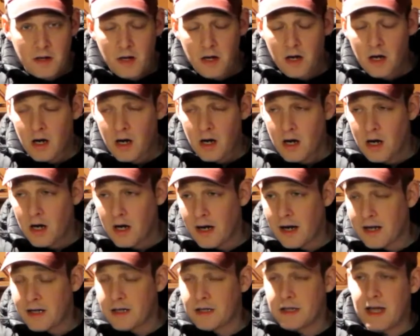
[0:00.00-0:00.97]

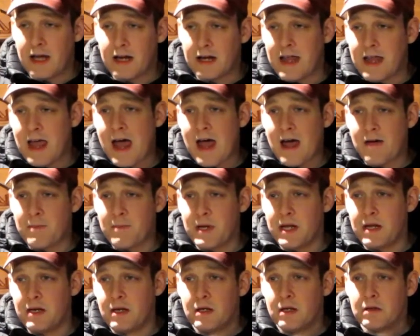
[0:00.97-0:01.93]
I could get a
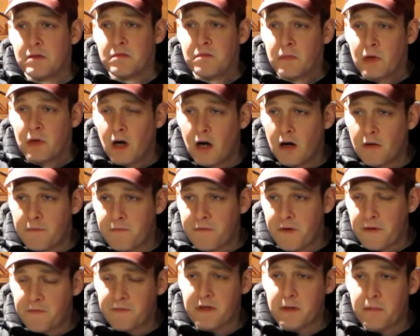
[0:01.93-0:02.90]
cabinet of
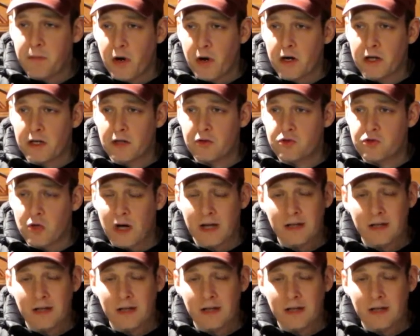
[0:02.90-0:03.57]
50 Partagas Short.